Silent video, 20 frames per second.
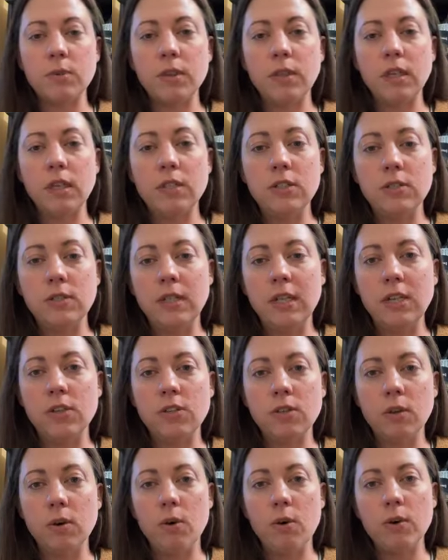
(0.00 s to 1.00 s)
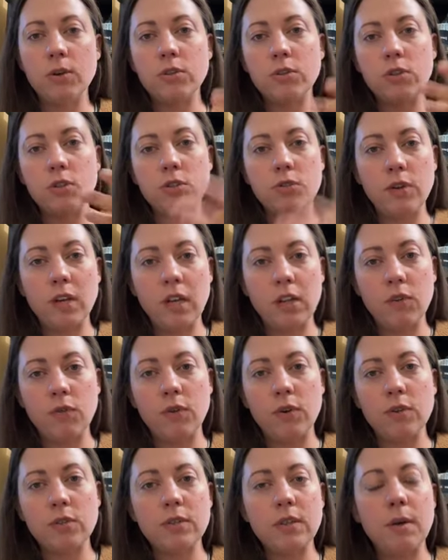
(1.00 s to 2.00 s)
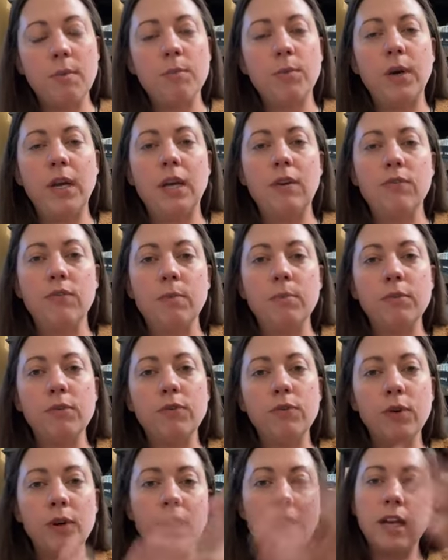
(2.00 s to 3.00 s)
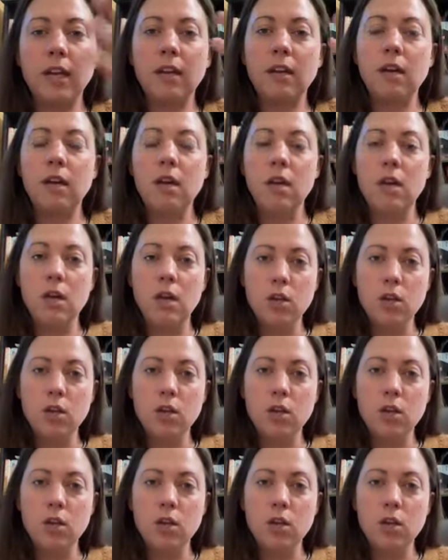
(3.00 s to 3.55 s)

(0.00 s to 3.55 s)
really to teach the horse to transfer some weight from the forehand